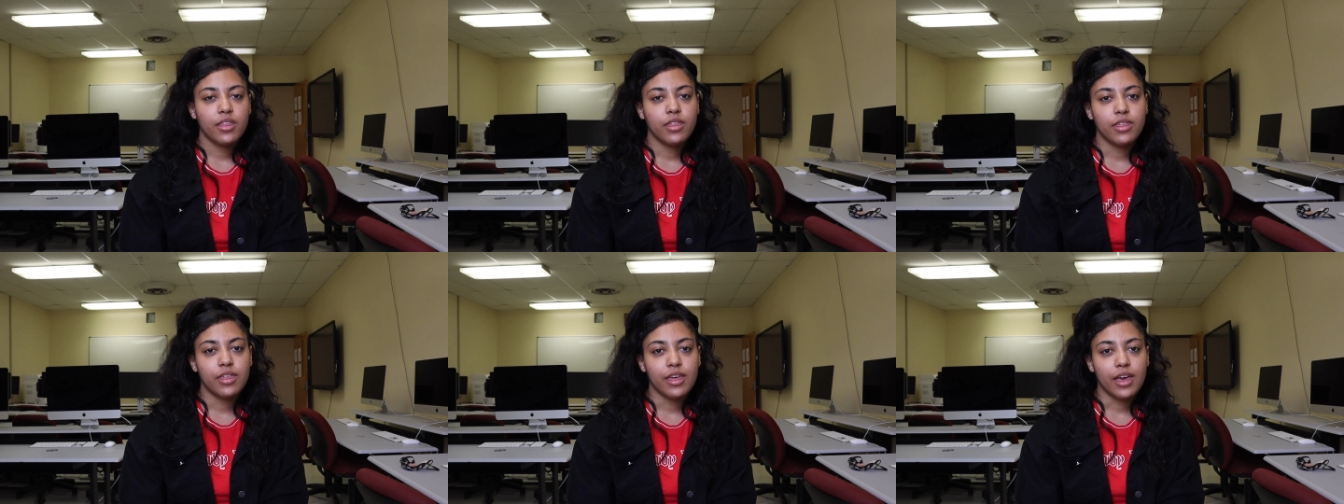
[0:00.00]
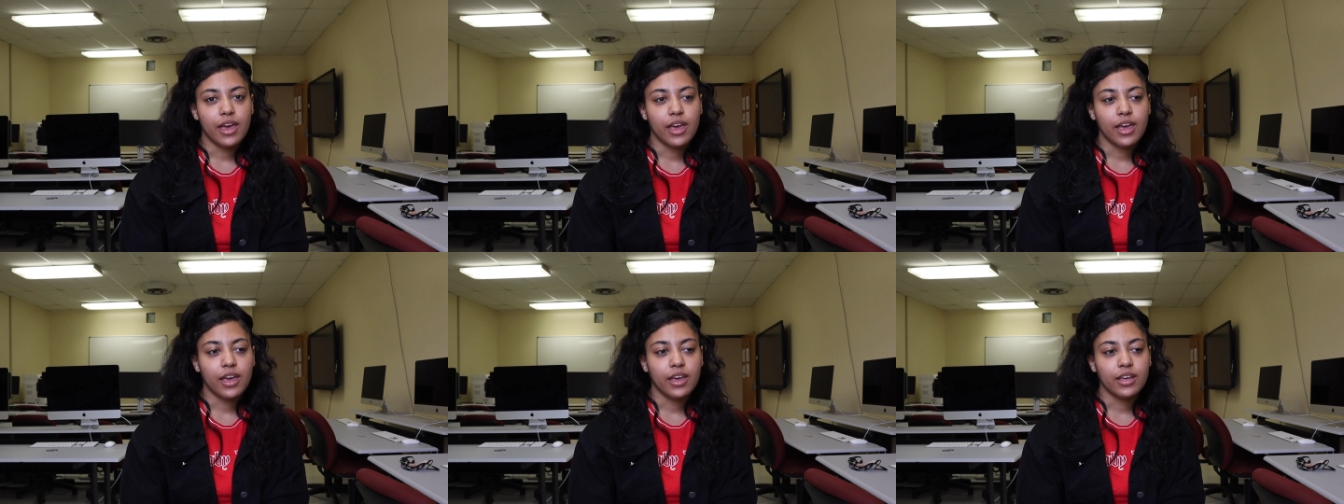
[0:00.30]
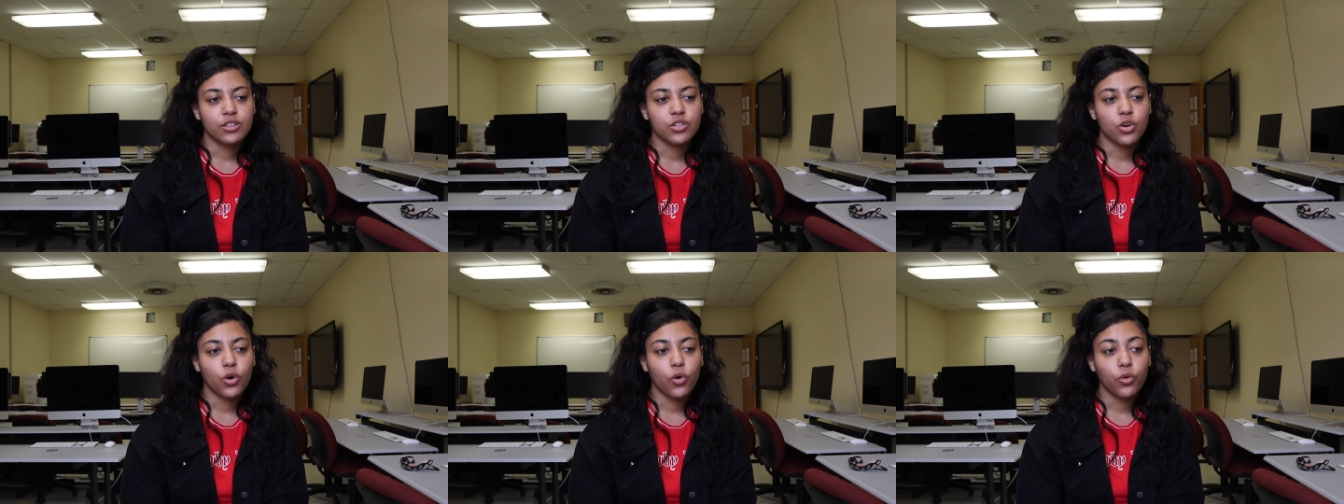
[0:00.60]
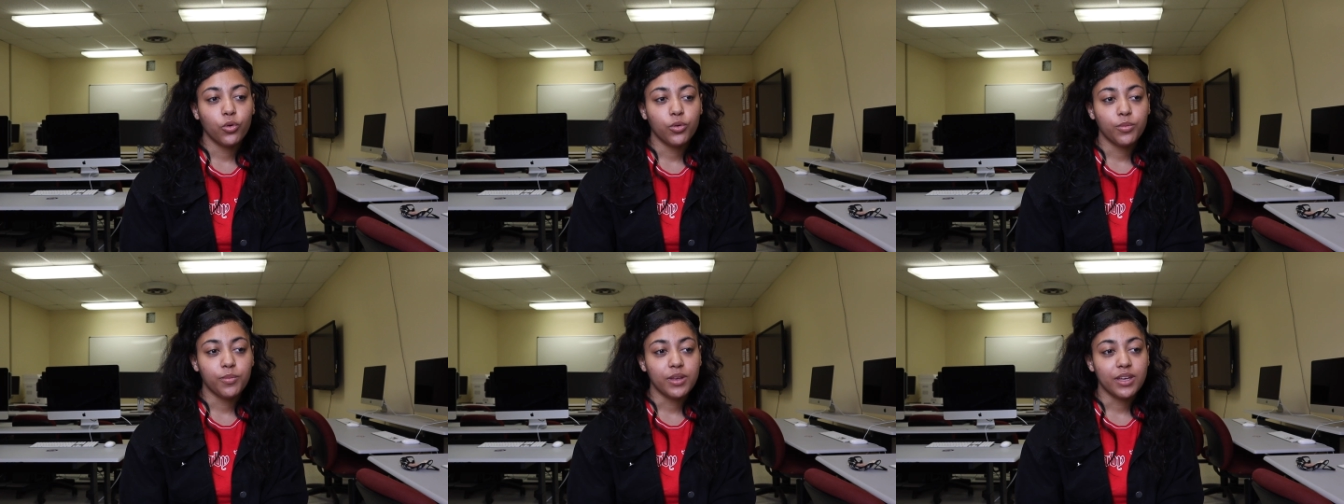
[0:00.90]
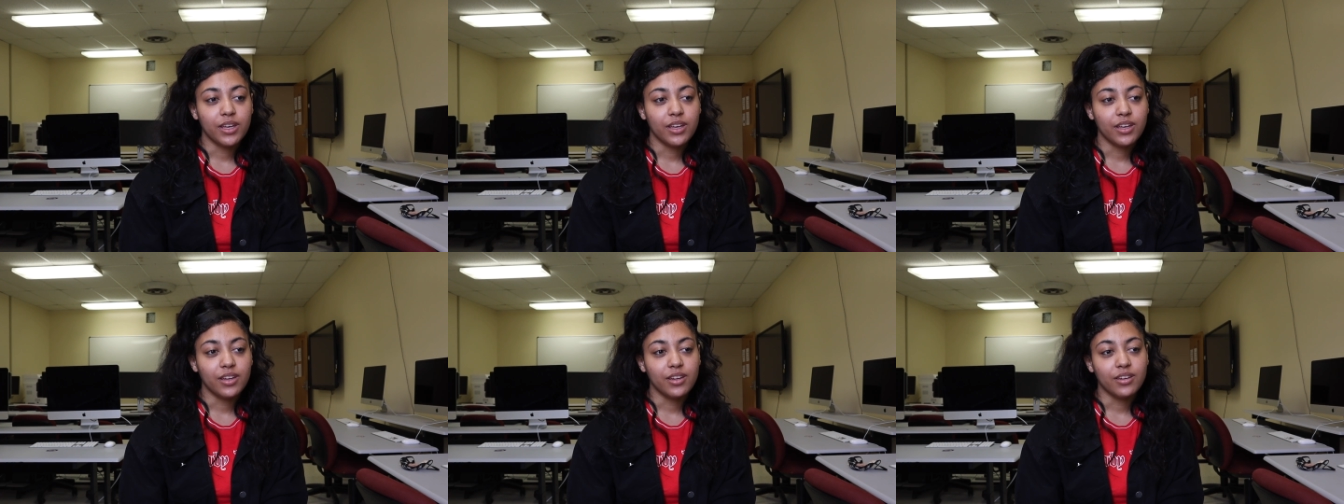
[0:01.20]
they told
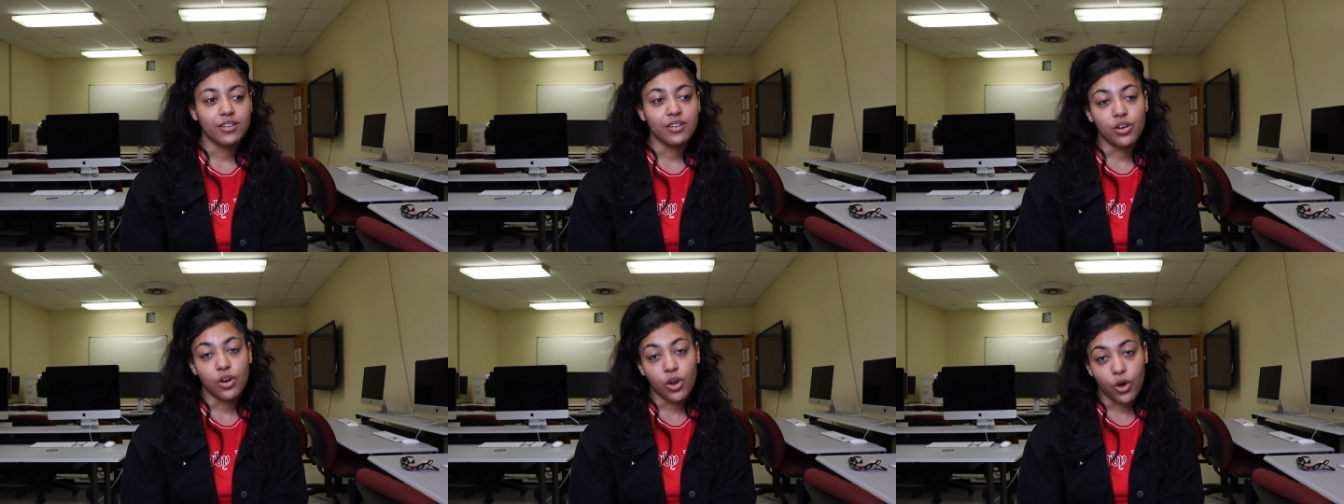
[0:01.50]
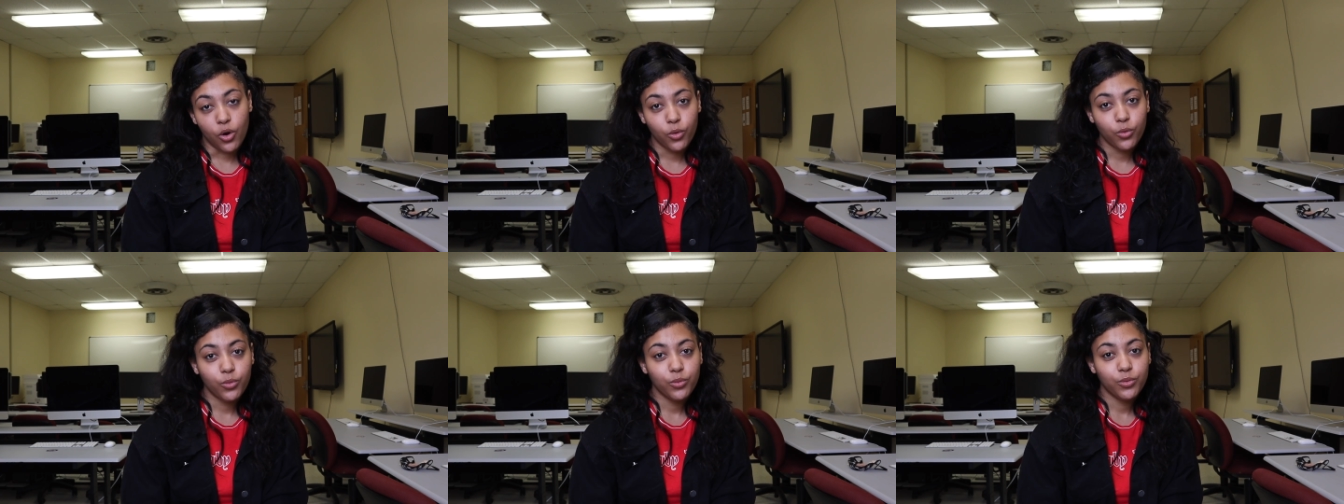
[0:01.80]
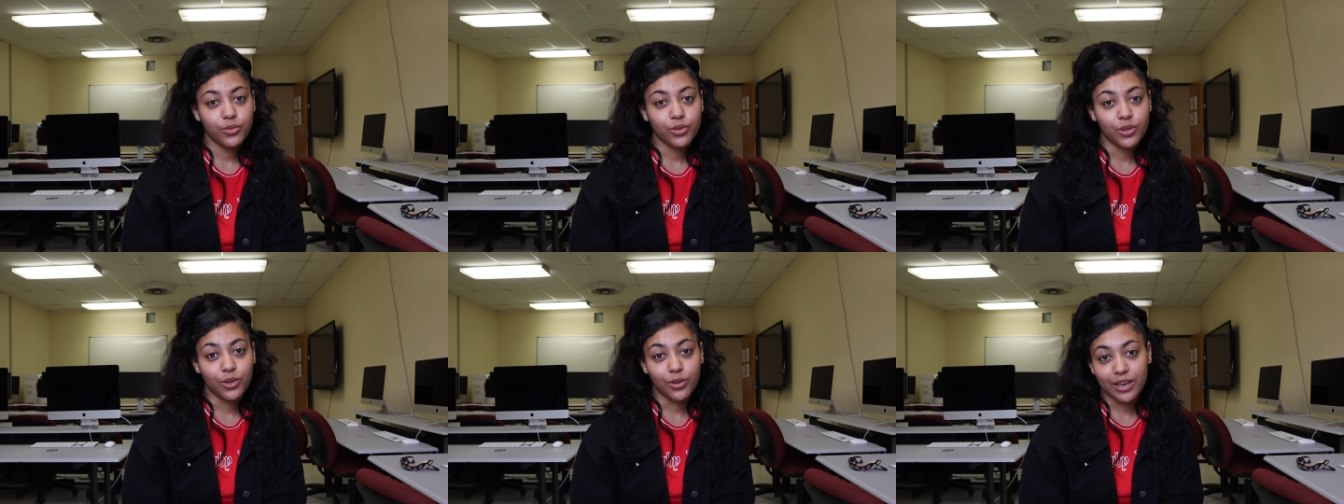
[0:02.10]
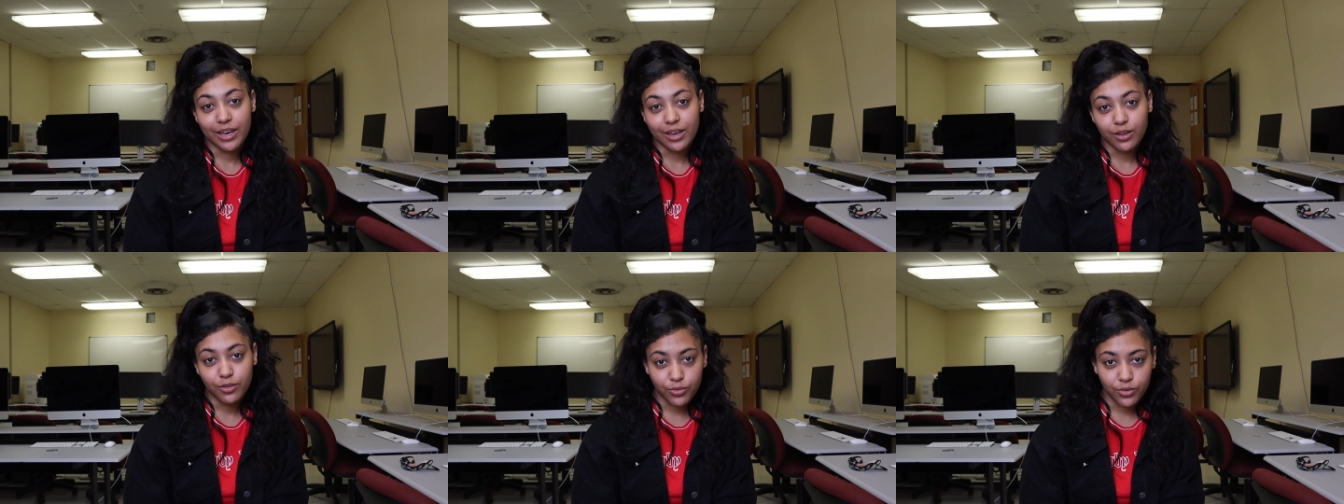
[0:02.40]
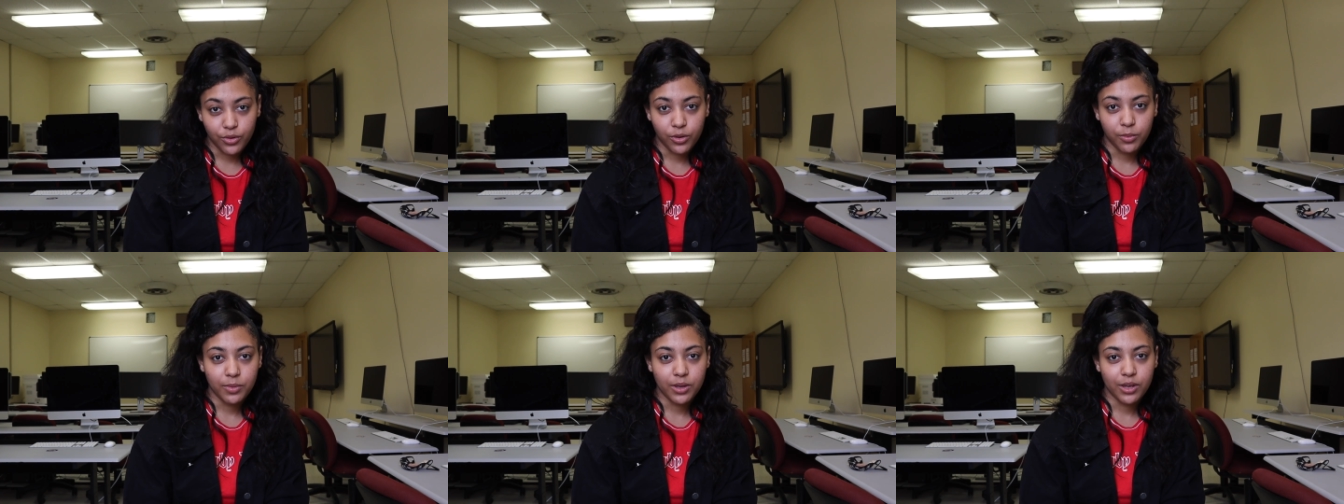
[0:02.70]
me, no, you can't
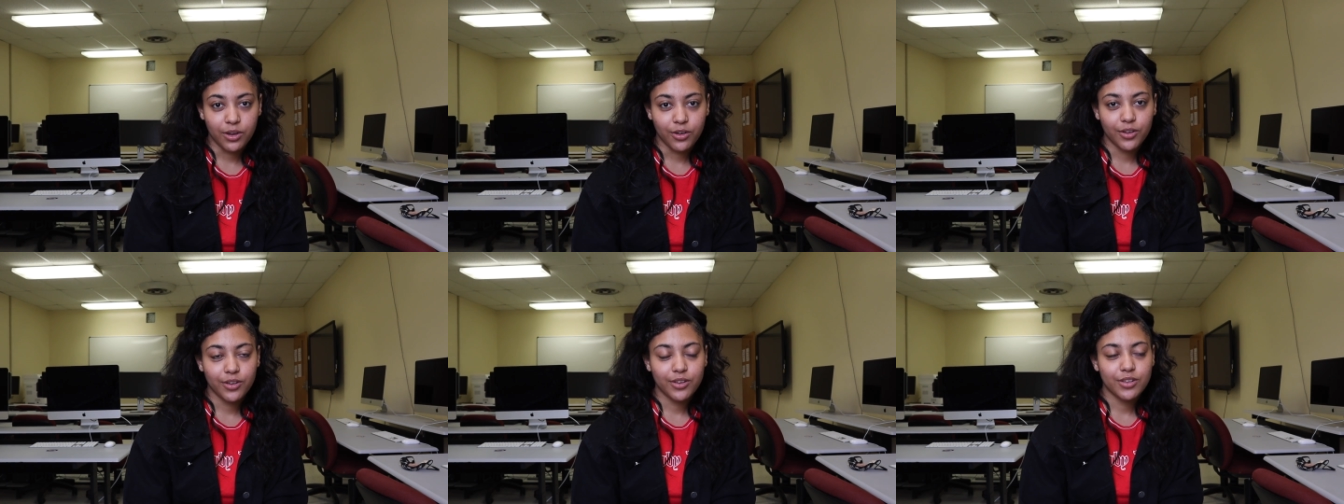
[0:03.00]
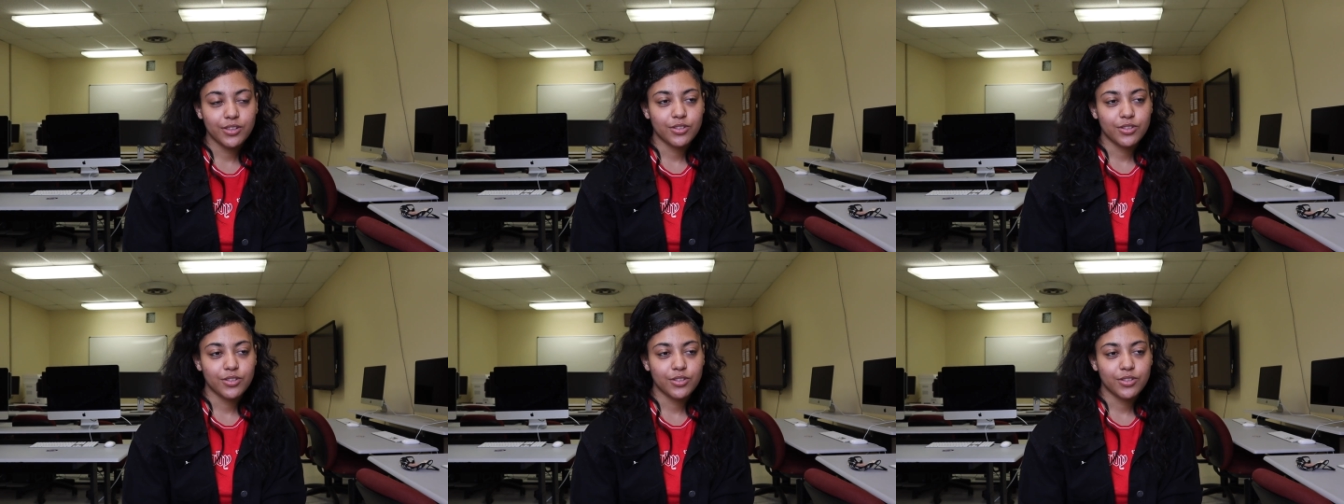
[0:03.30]
film here.